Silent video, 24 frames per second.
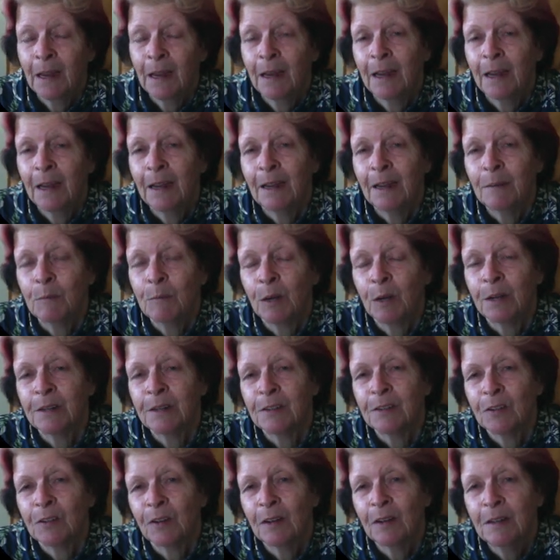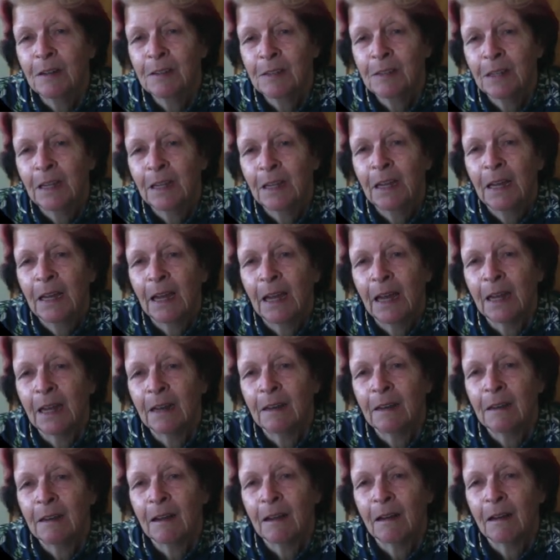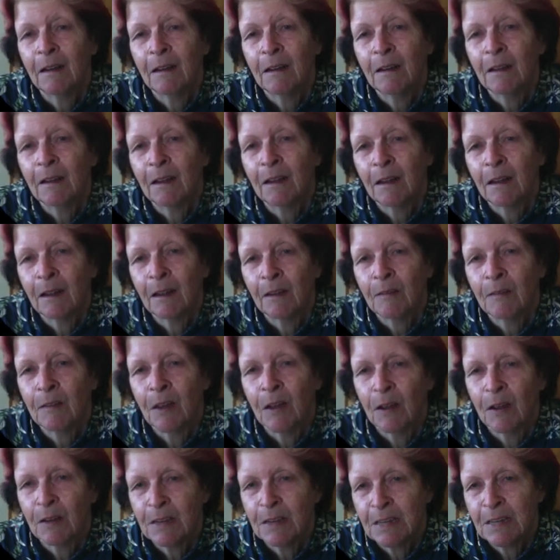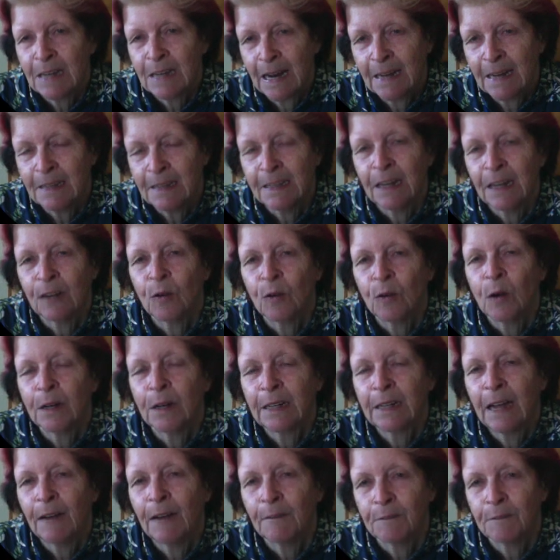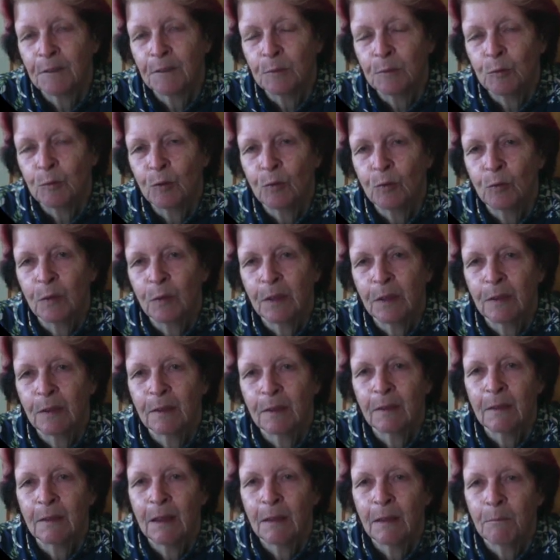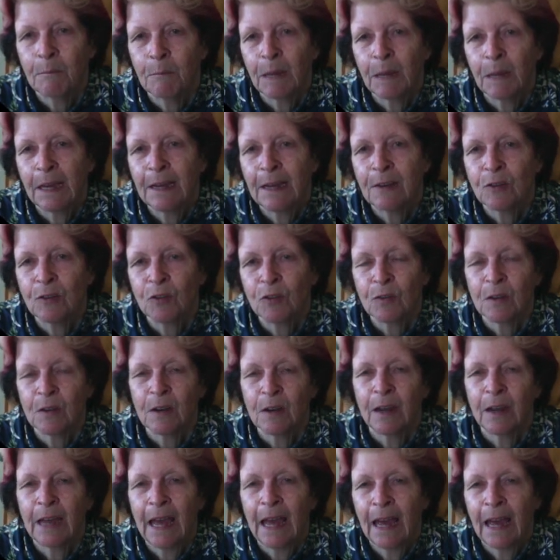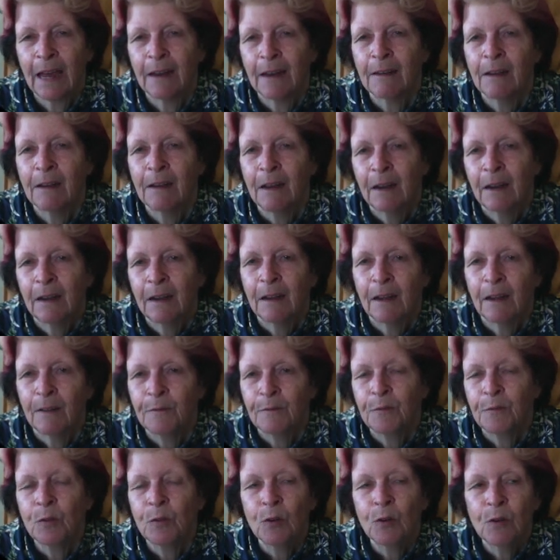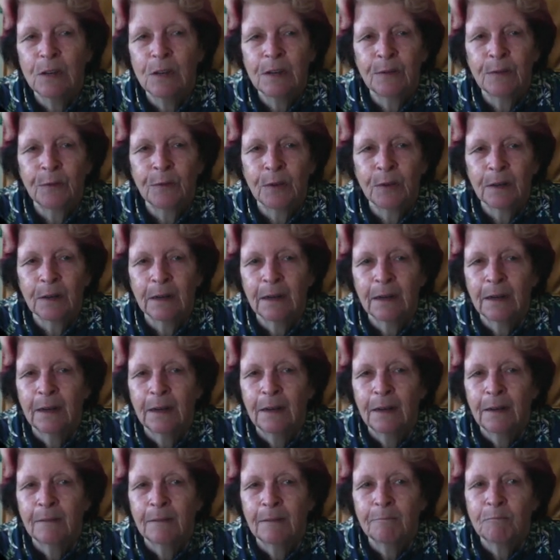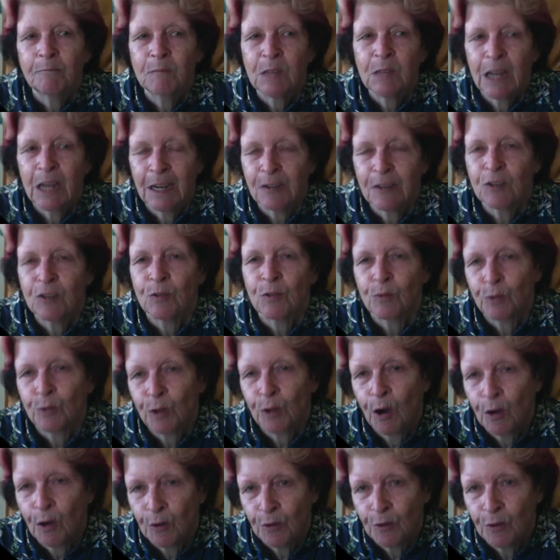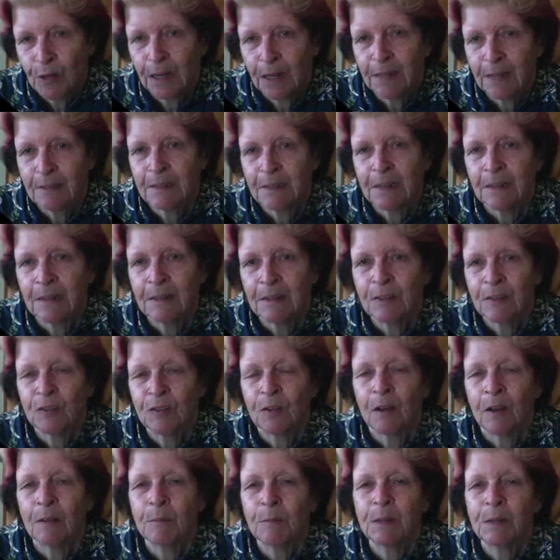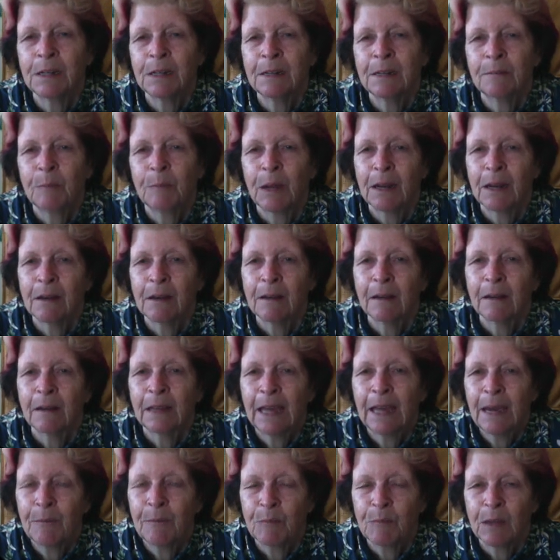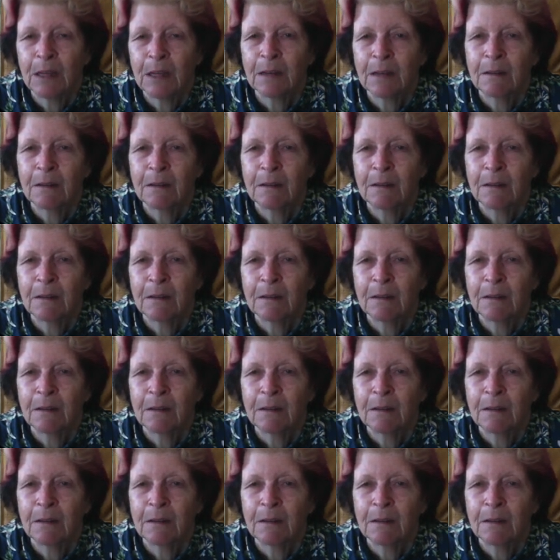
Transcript: in my designs, and I started to get quite comfortable with making sure that I had a few different textural contrasts in a design, but kept the